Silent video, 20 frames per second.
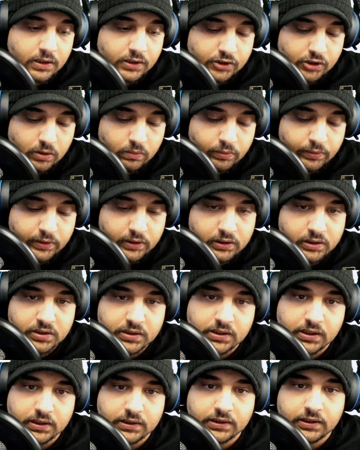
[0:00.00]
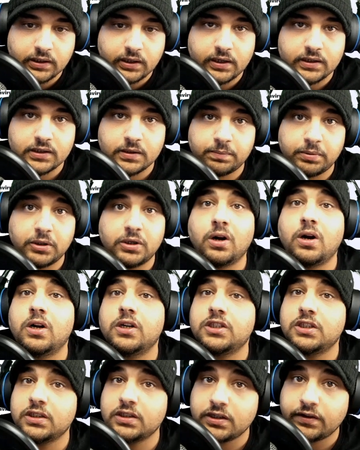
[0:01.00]
So what we're going to discuss today is the
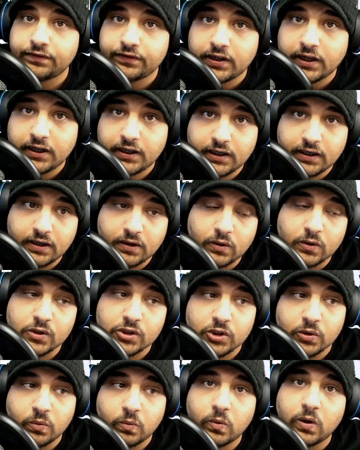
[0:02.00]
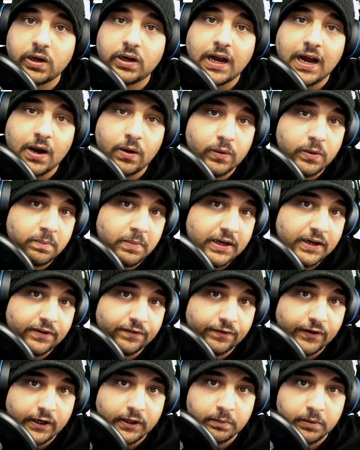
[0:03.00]
precautions I've taken and also what how it might
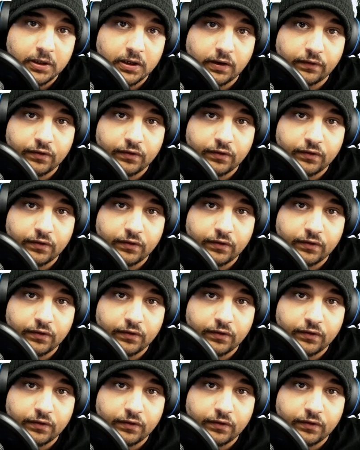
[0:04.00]
affect me in